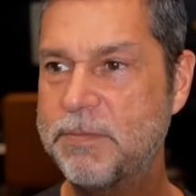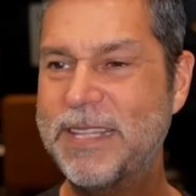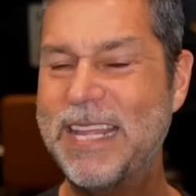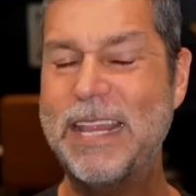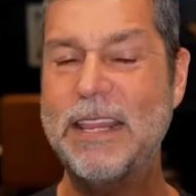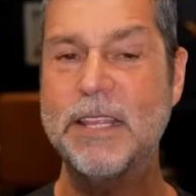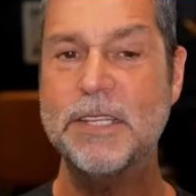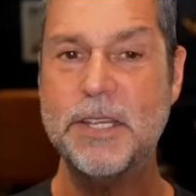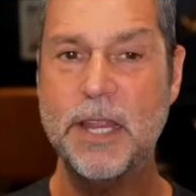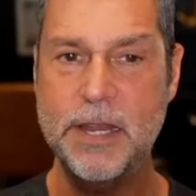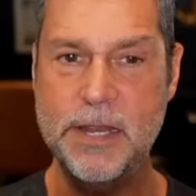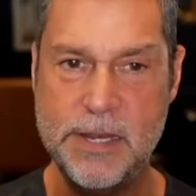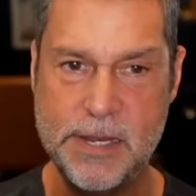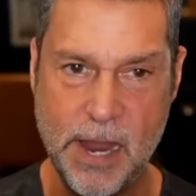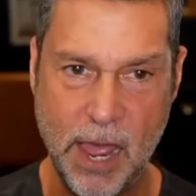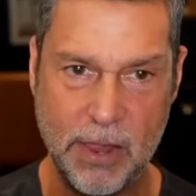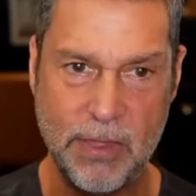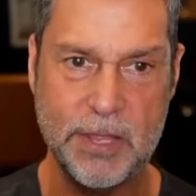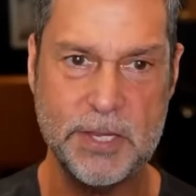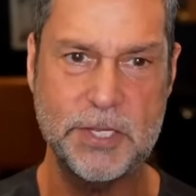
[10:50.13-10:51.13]
But then there's
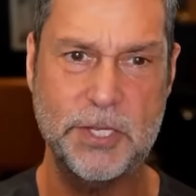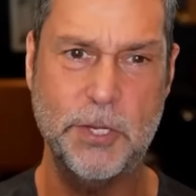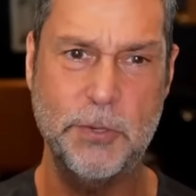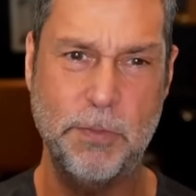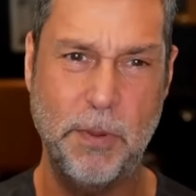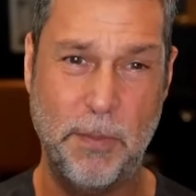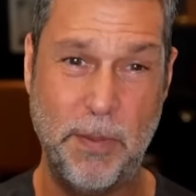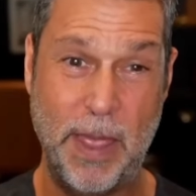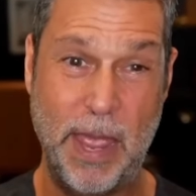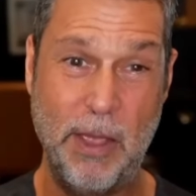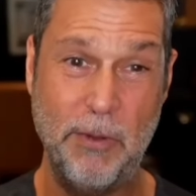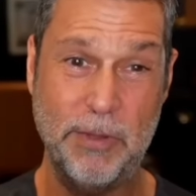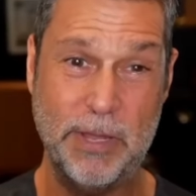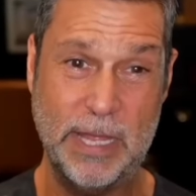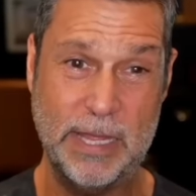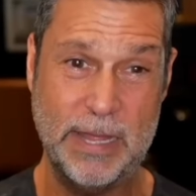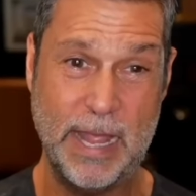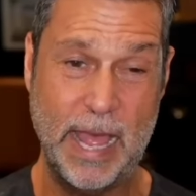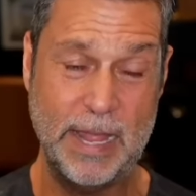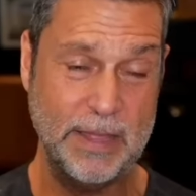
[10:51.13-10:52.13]
another superpower
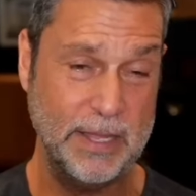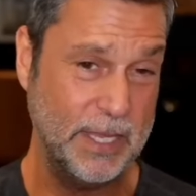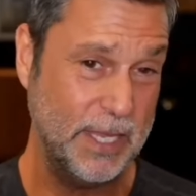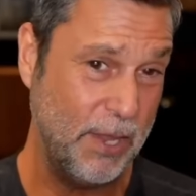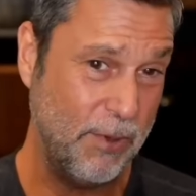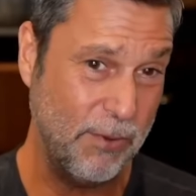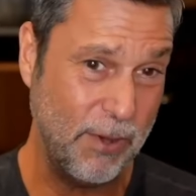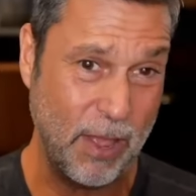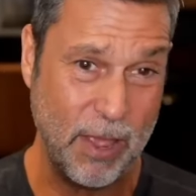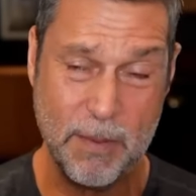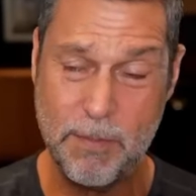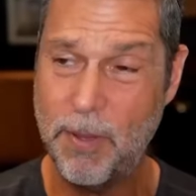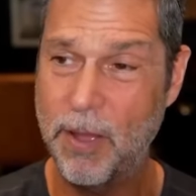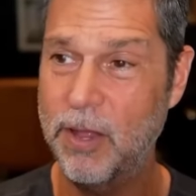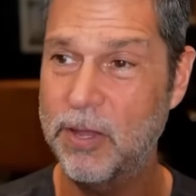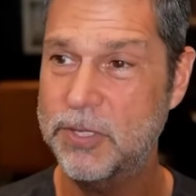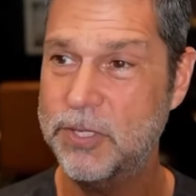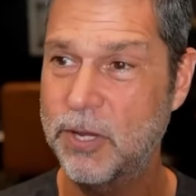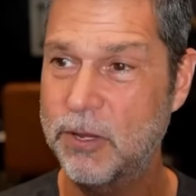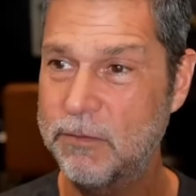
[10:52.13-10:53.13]
within that that you and I are
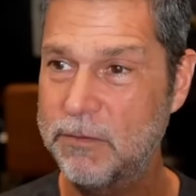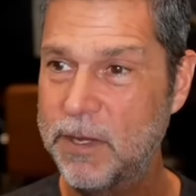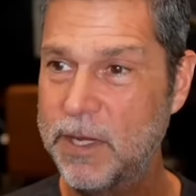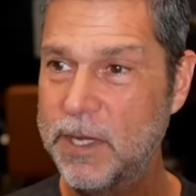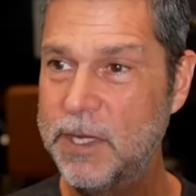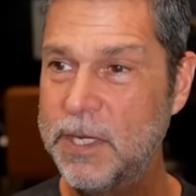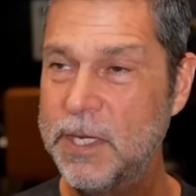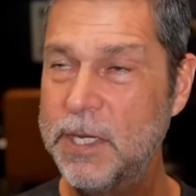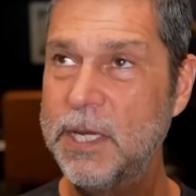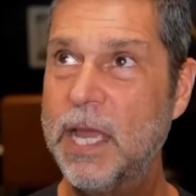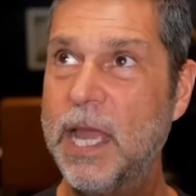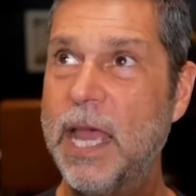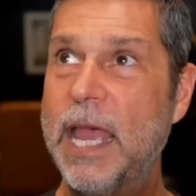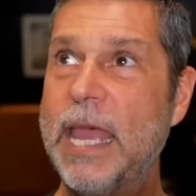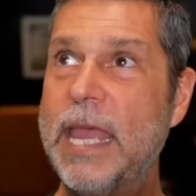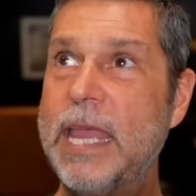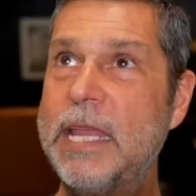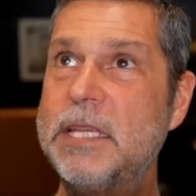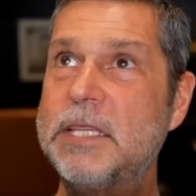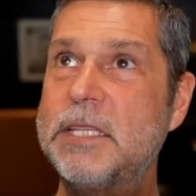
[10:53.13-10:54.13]
part of
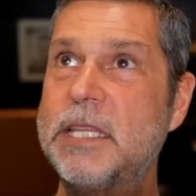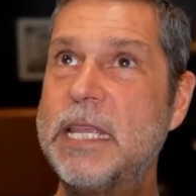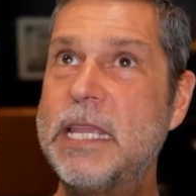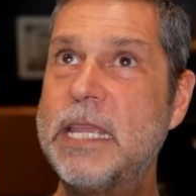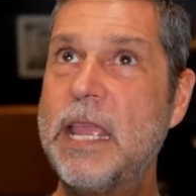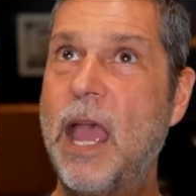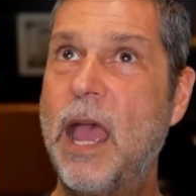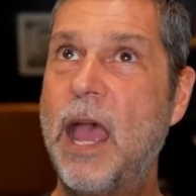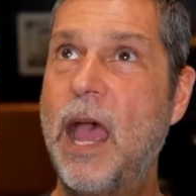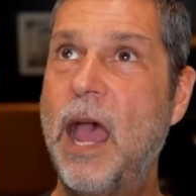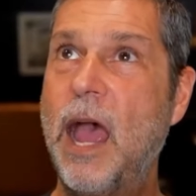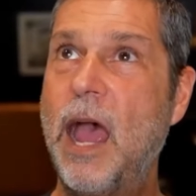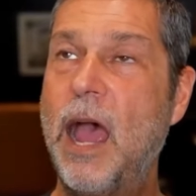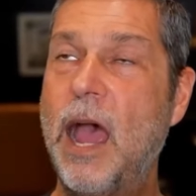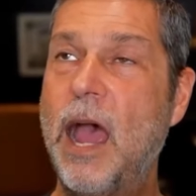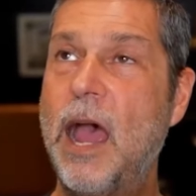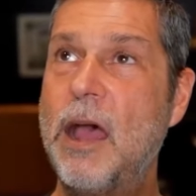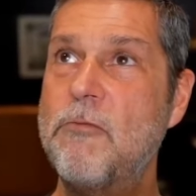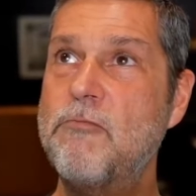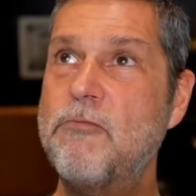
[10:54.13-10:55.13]
is the
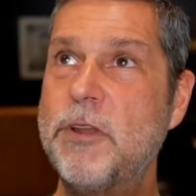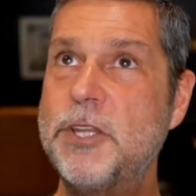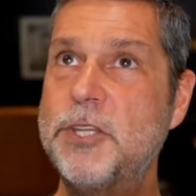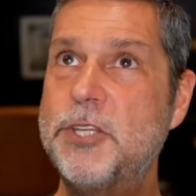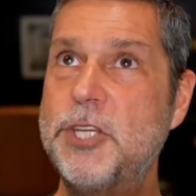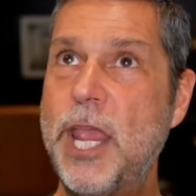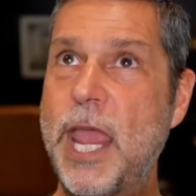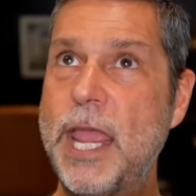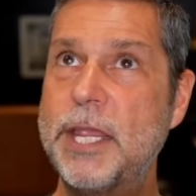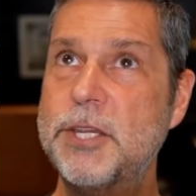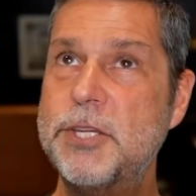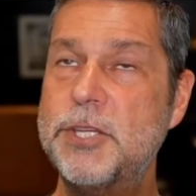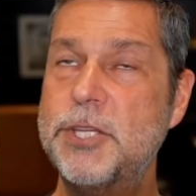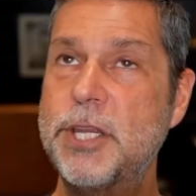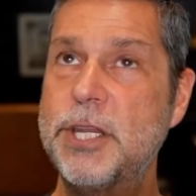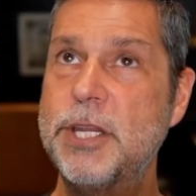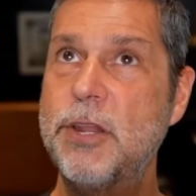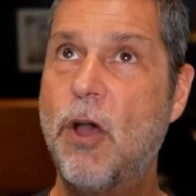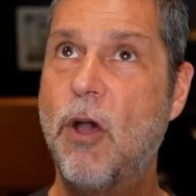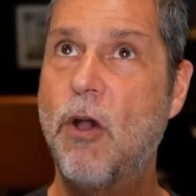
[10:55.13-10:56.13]

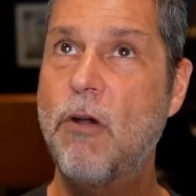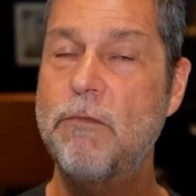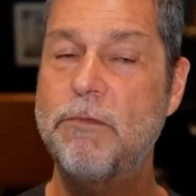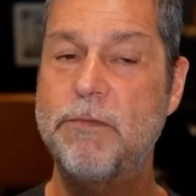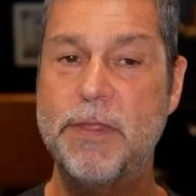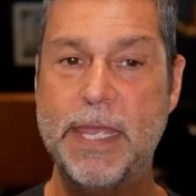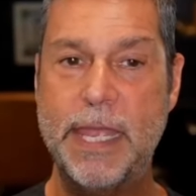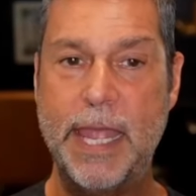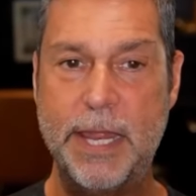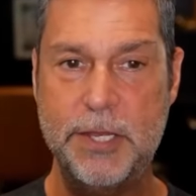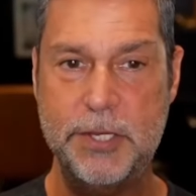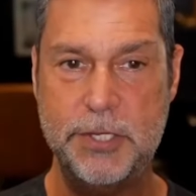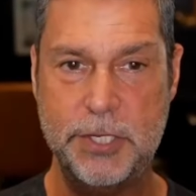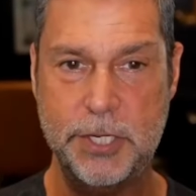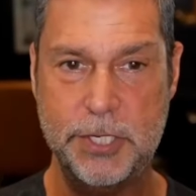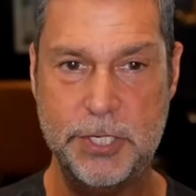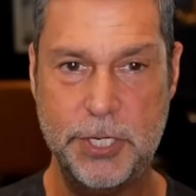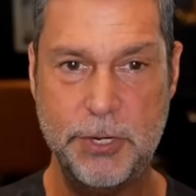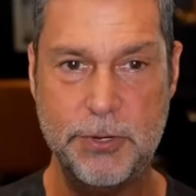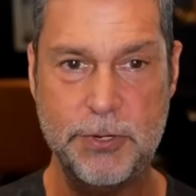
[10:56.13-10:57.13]
rejection of the
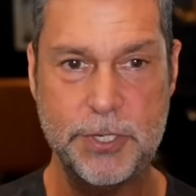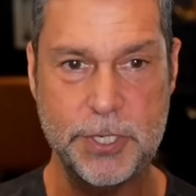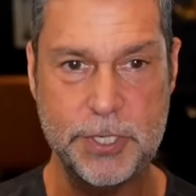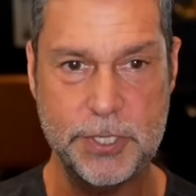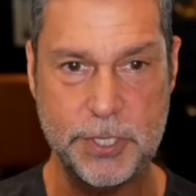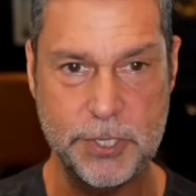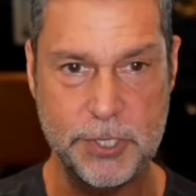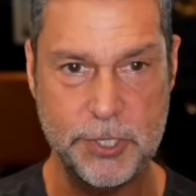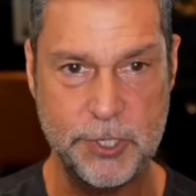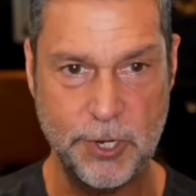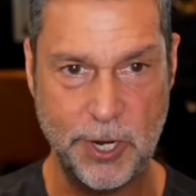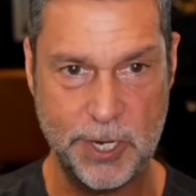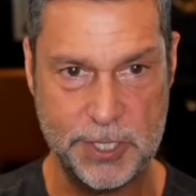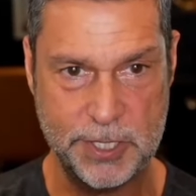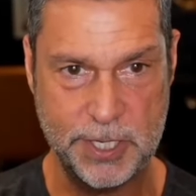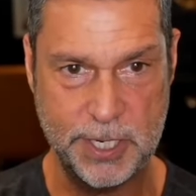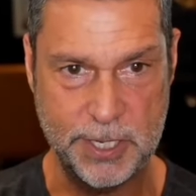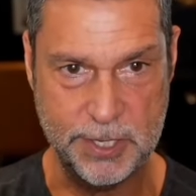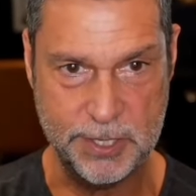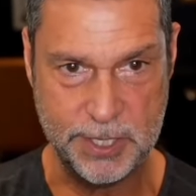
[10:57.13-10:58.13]
institutions and
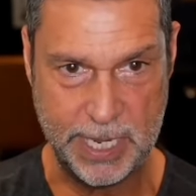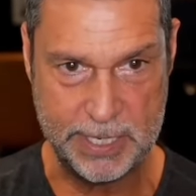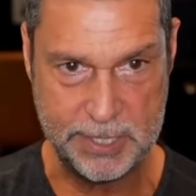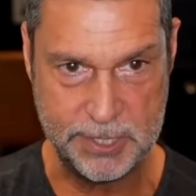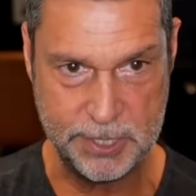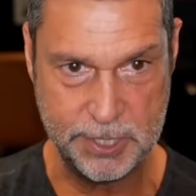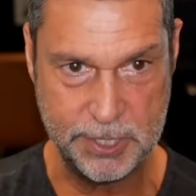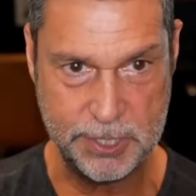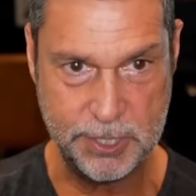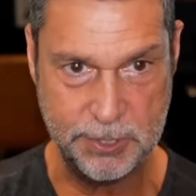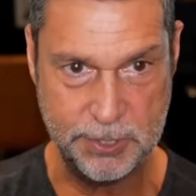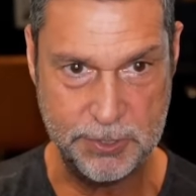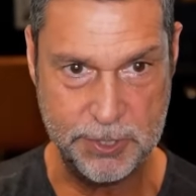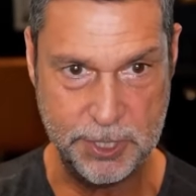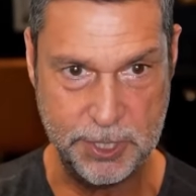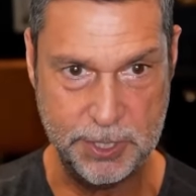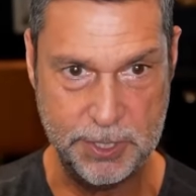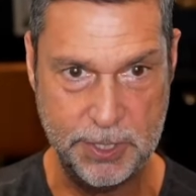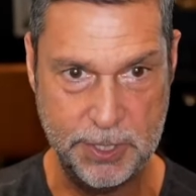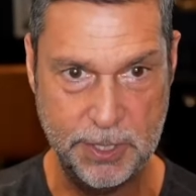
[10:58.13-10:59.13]
trust in the
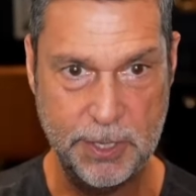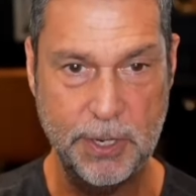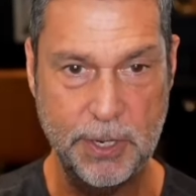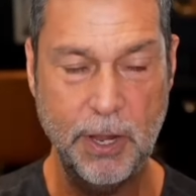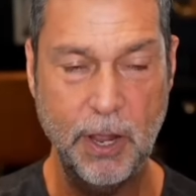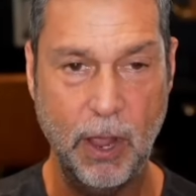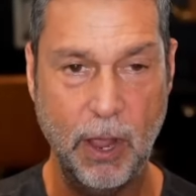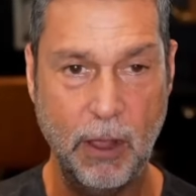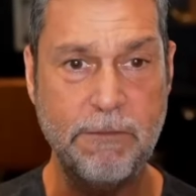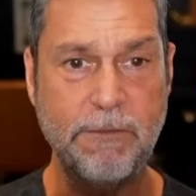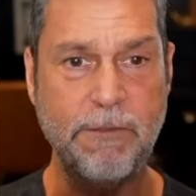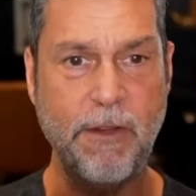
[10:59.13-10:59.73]
institution of